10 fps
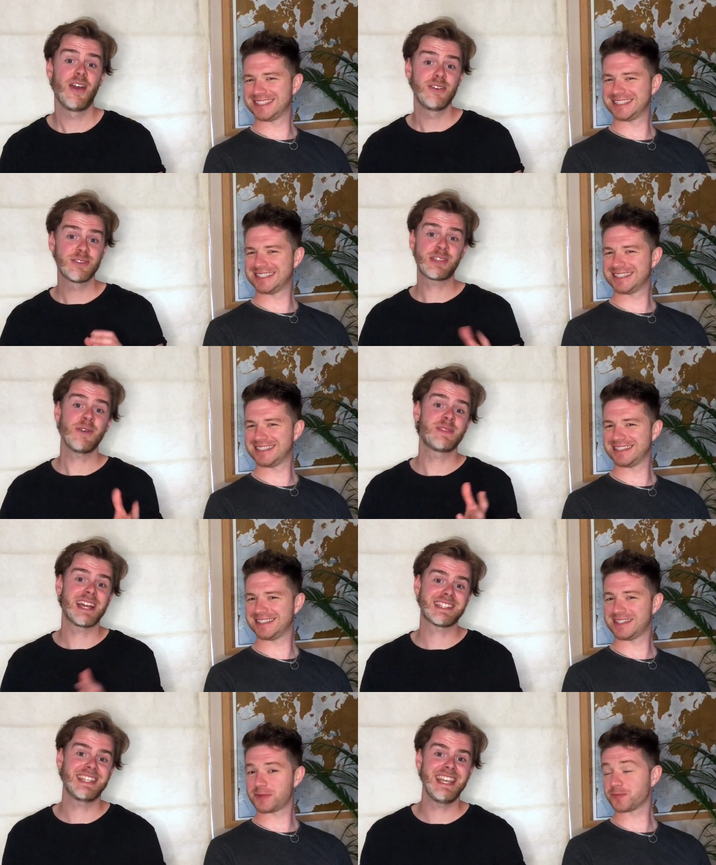Speaker 1: So
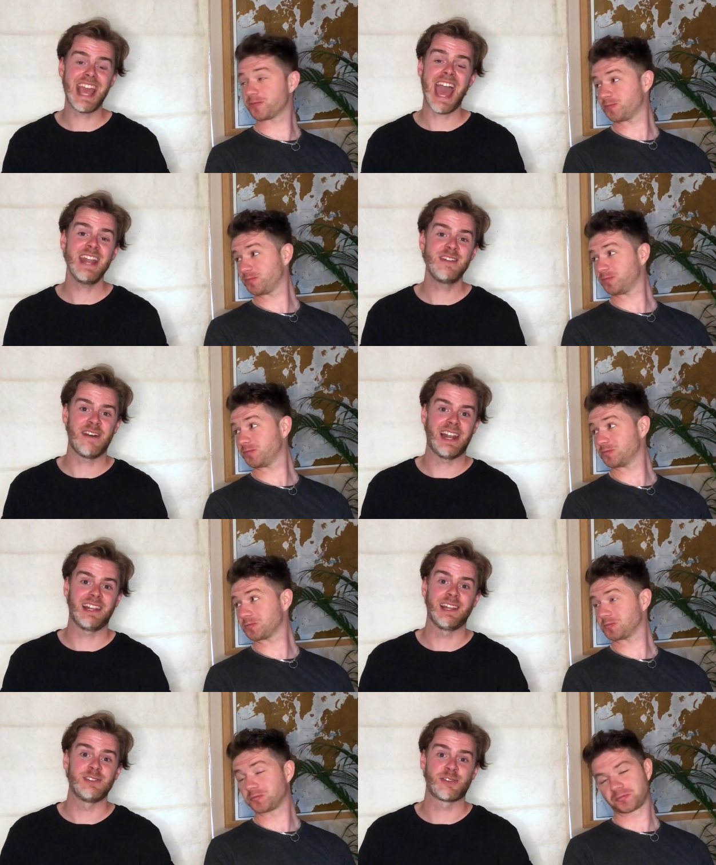that's the end of our
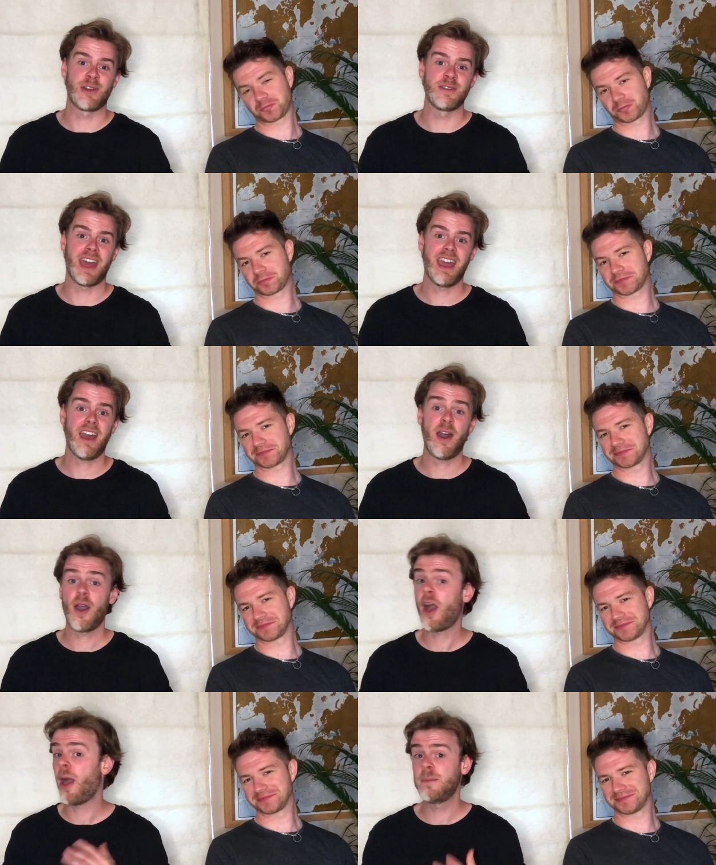little intro there.
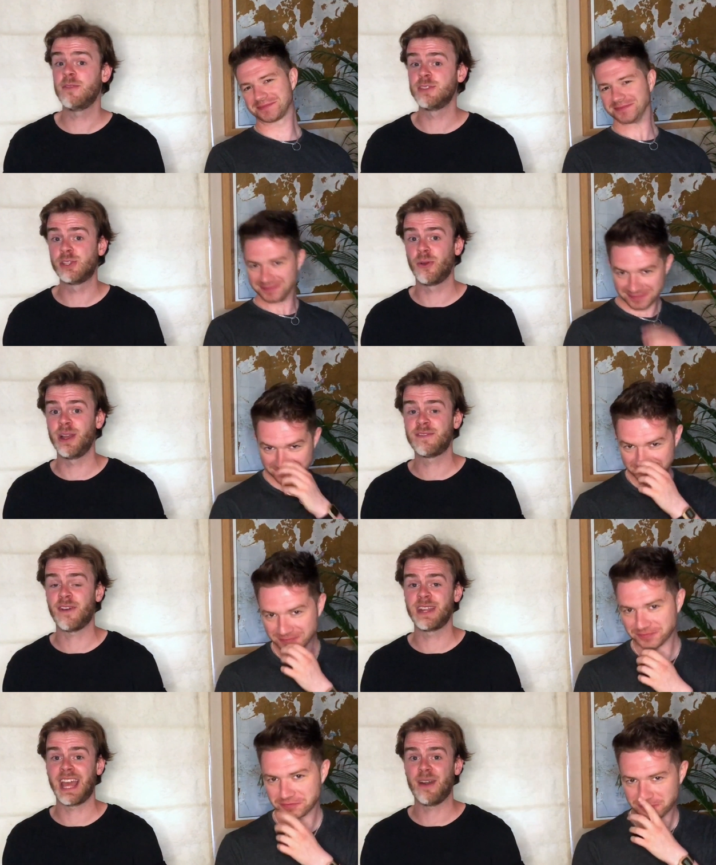I hope you've enjoyed
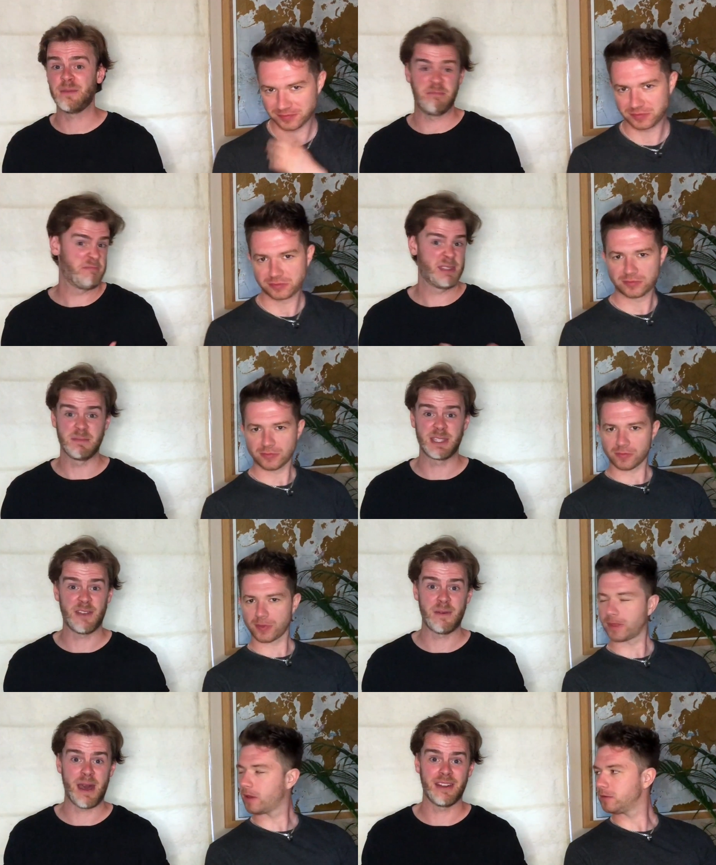finding out some
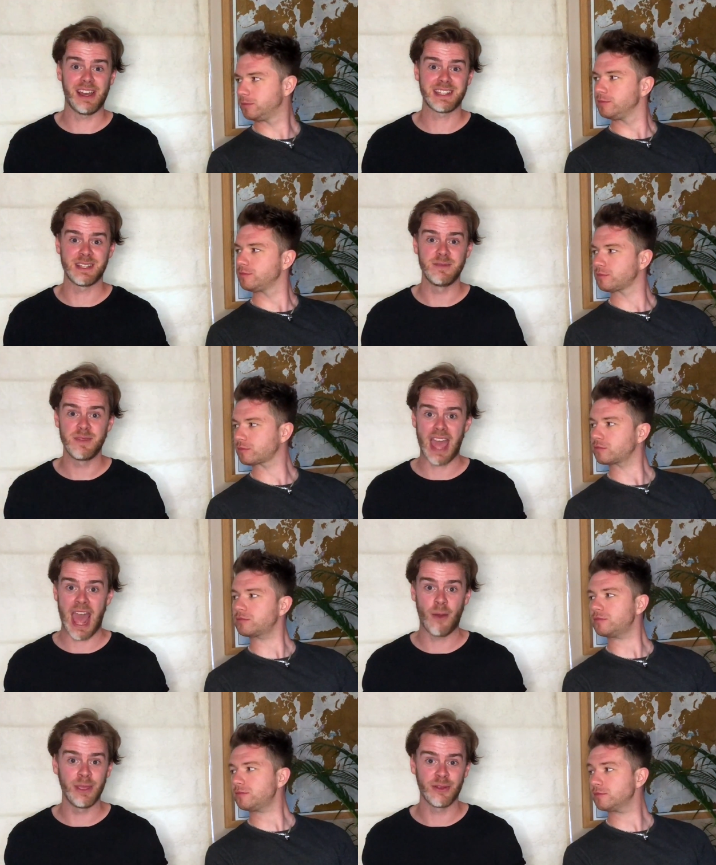stuff about us and
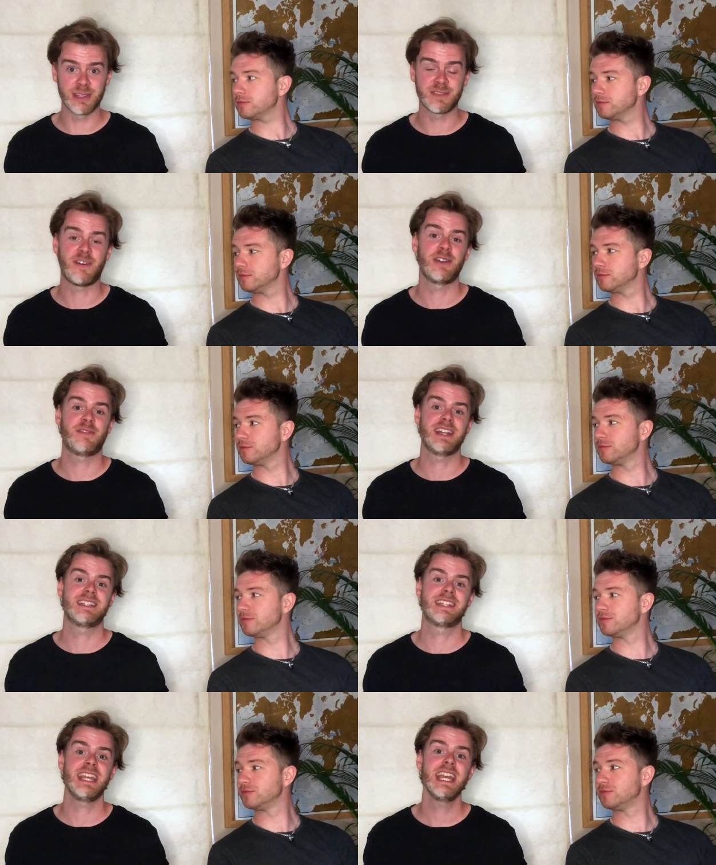how we got into Final
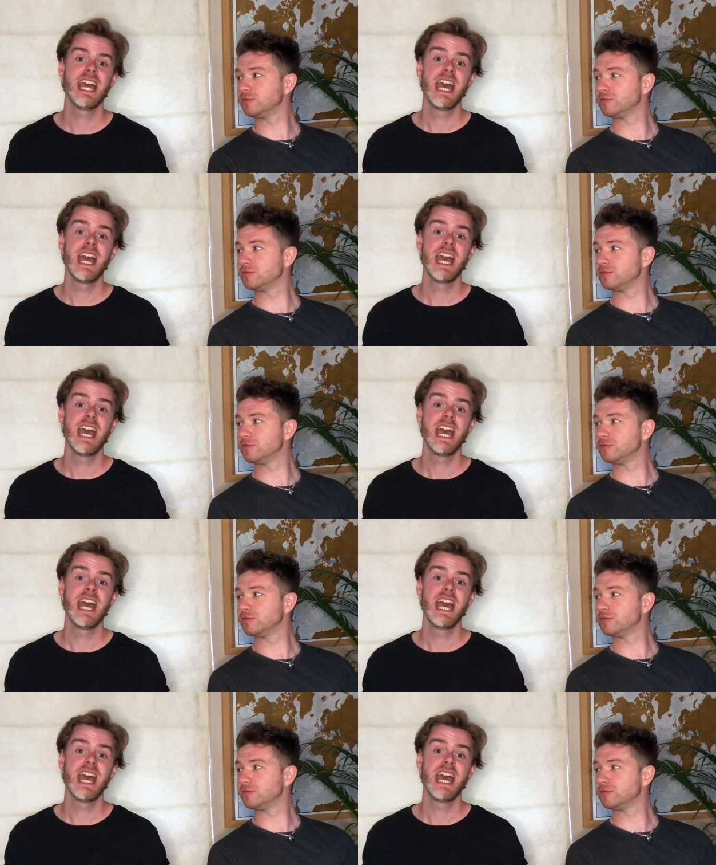Fantasy.